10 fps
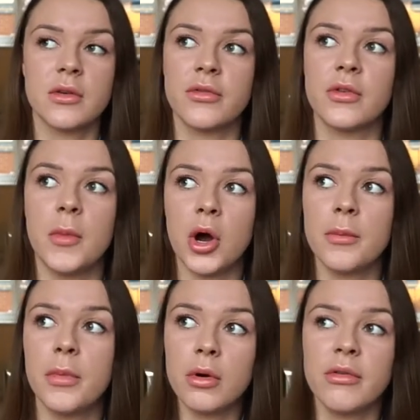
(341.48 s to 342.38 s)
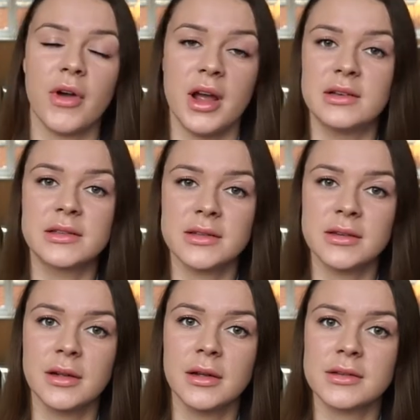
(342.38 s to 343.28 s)
for my boyfriend
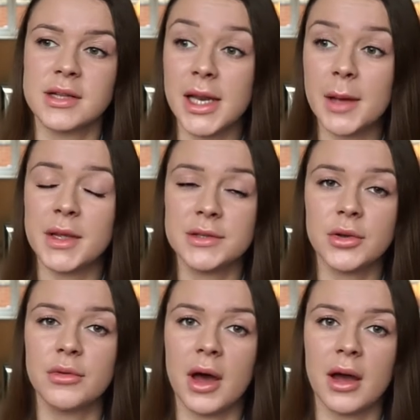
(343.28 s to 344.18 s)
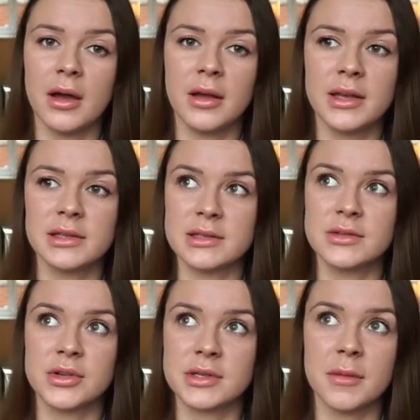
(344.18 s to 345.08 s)
to let me do that is
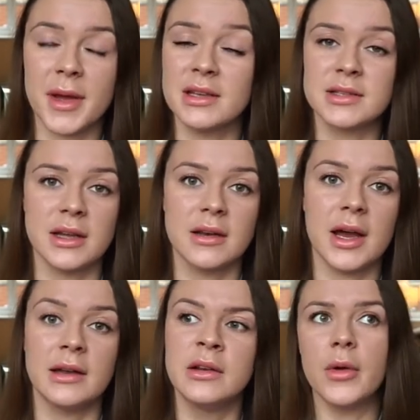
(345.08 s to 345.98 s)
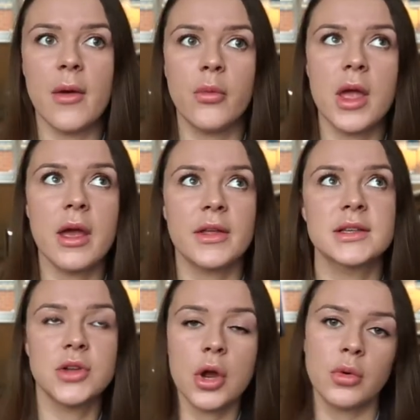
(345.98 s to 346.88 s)
just amazing. And
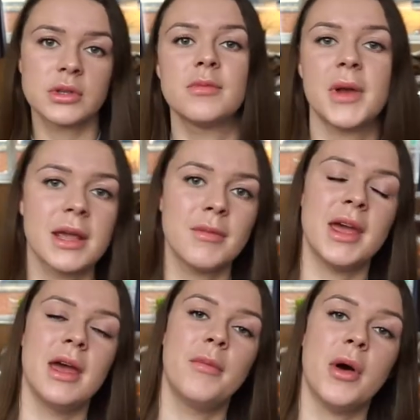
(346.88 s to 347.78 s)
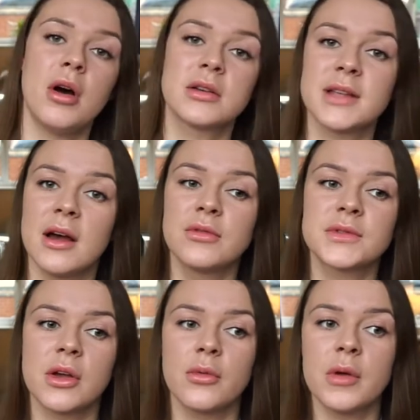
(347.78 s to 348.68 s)
there's no one to blame here but
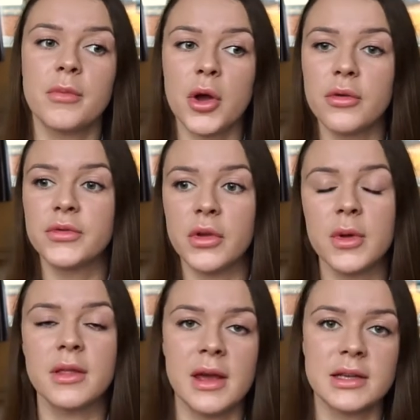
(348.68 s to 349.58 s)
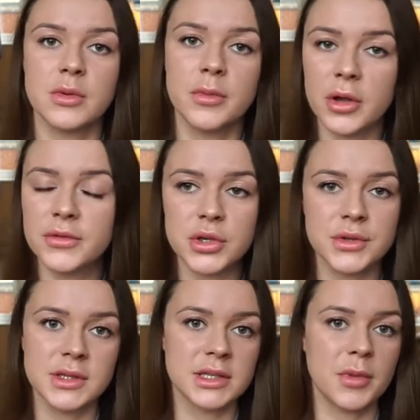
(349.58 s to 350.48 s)
ourselves. Like, we're both doing this, we're both
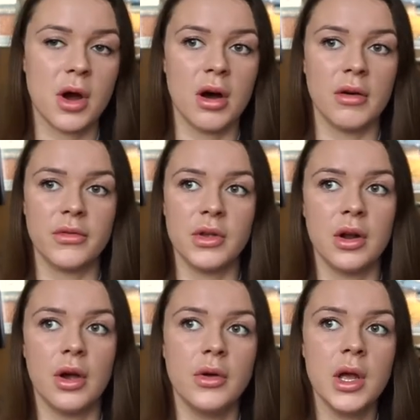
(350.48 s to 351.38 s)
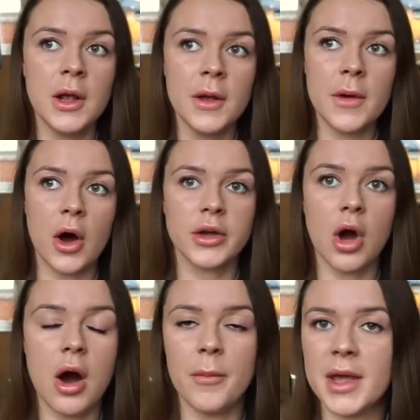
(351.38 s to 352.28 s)
choosing this path, you know. I
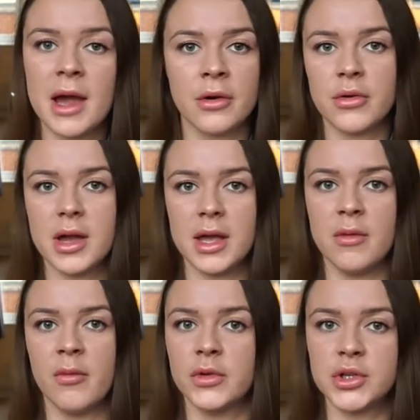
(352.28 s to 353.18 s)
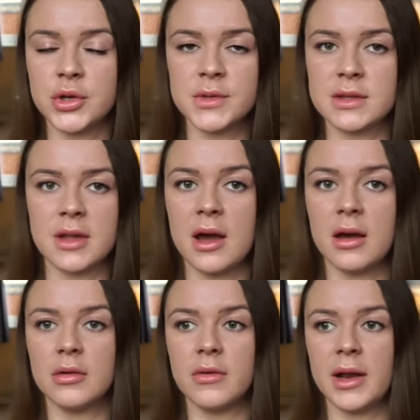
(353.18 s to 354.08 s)
can't be angry at him for choosing that.
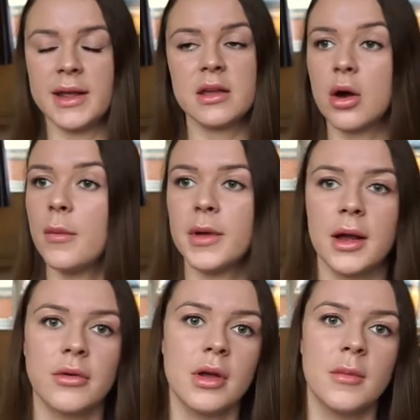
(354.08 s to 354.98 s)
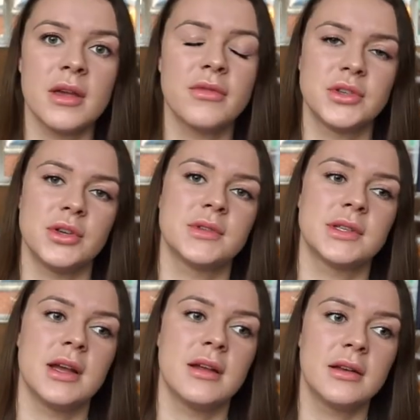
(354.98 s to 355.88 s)
And he can't be angry at me for
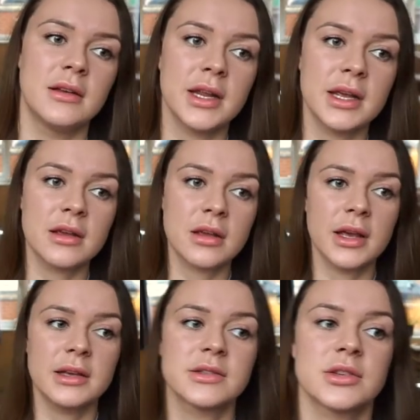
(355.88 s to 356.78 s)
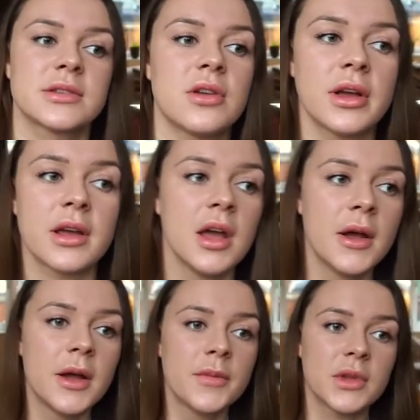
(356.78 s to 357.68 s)
choosing it. And he he's just like,
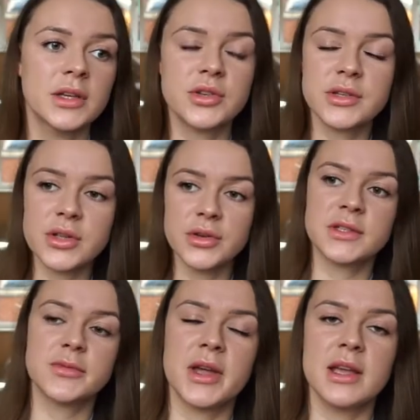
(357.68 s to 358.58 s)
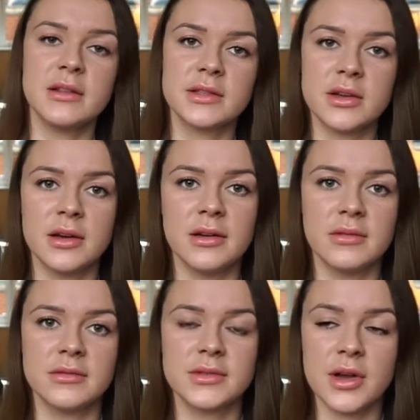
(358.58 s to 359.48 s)
he's just so sweet
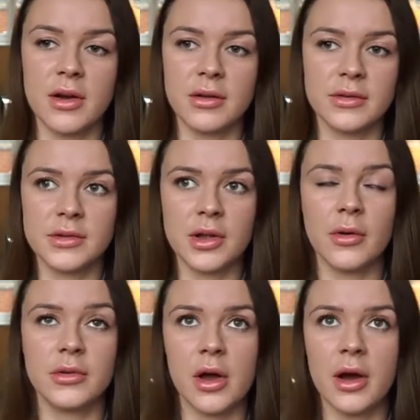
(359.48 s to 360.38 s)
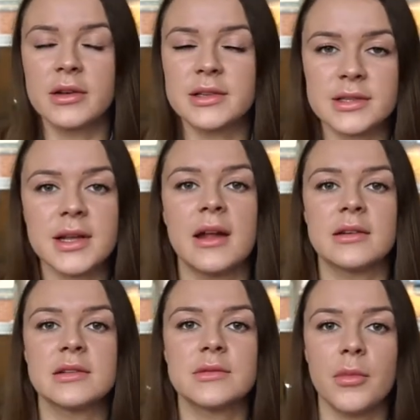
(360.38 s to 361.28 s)
to to like
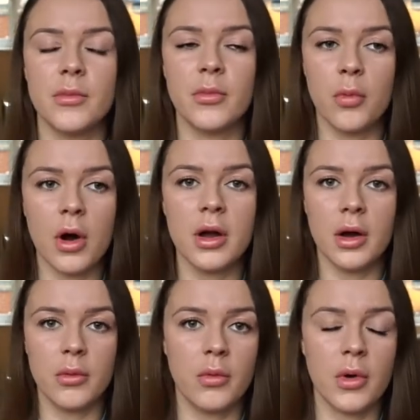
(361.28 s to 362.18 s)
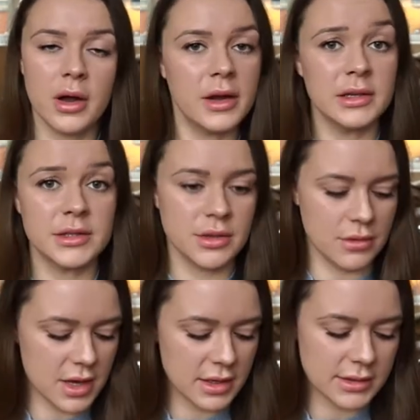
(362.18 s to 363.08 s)
understand why I why I need to do
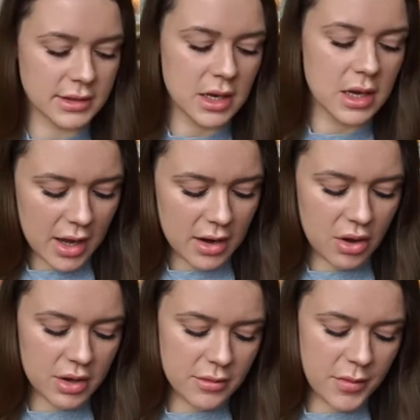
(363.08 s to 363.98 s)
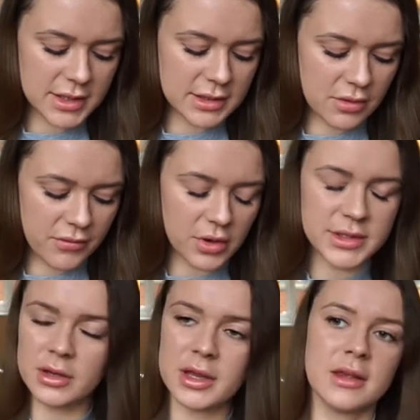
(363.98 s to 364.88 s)
this. And like the best
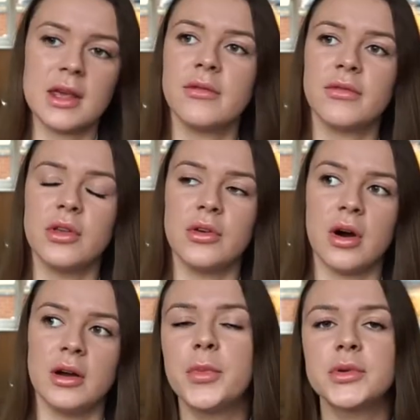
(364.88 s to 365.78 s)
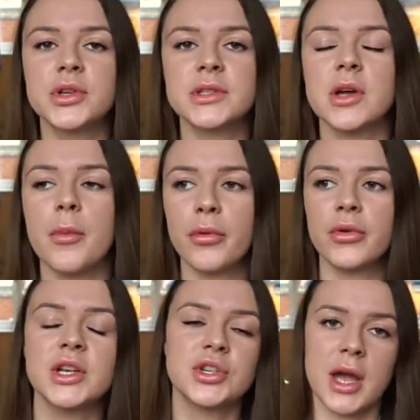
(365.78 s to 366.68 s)
advice I can give you guys, but just
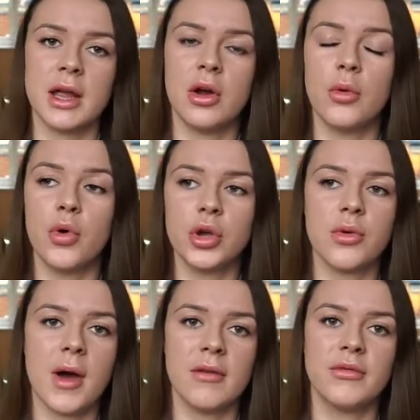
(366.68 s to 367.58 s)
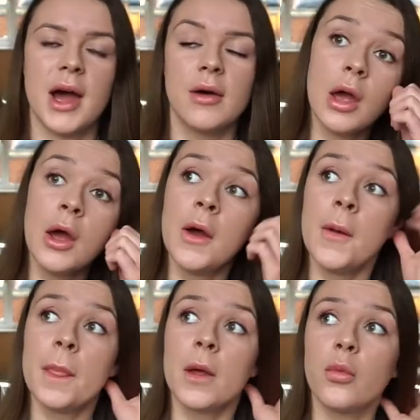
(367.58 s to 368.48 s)
appreciate like what you have now.
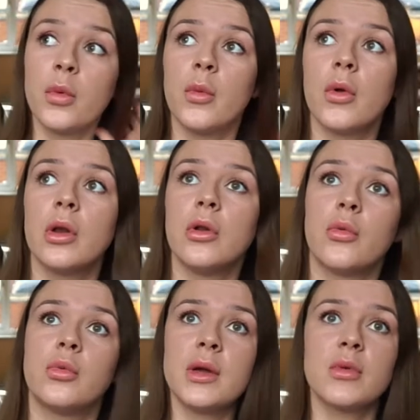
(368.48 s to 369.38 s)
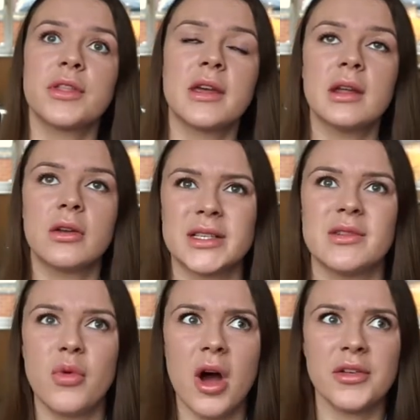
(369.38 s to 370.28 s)
We were thinking, is
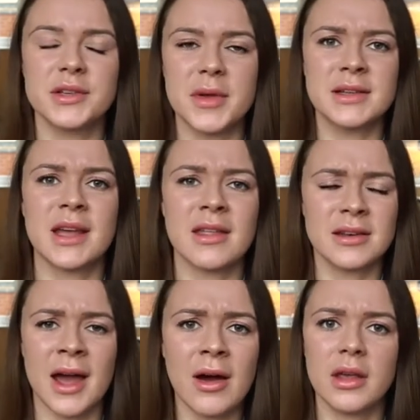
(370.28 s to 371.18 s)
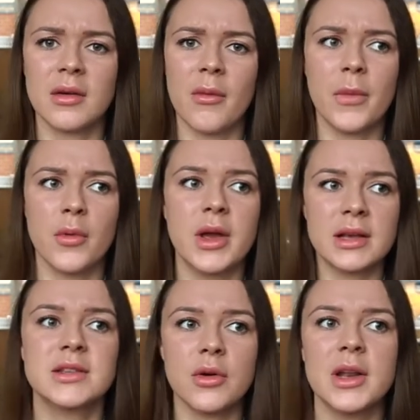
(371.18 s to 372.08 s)
it worth us being together now? Like, but
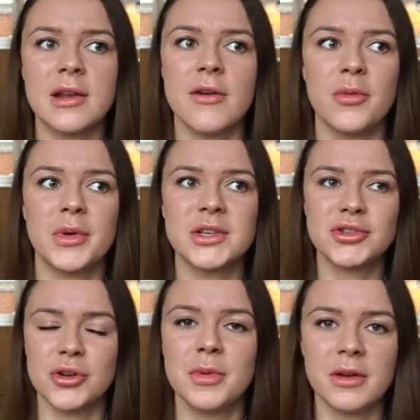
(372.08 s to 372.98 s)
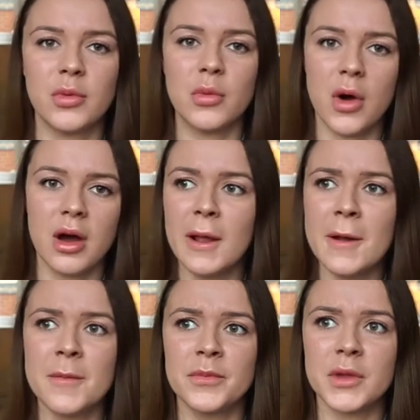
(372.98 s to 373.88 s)
we're so in love. It'd be stupid if we weren't.
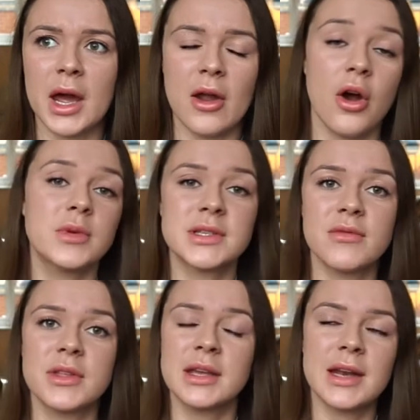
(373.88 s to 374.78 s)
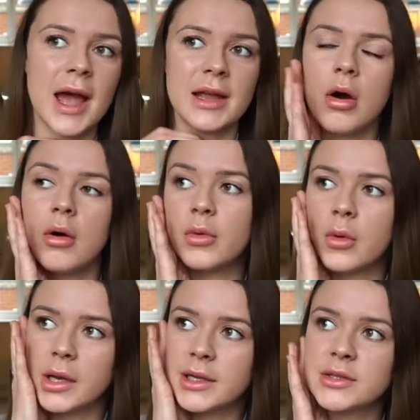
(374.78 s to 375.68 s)
And I was even thinking ahead, oh,
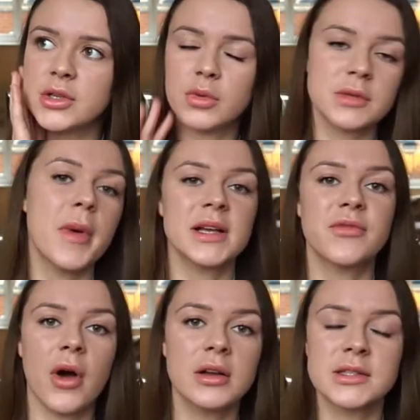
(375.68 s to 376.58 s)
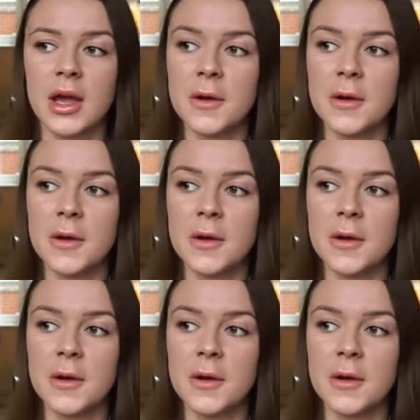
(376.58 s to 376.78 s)
I need to do what's best for us.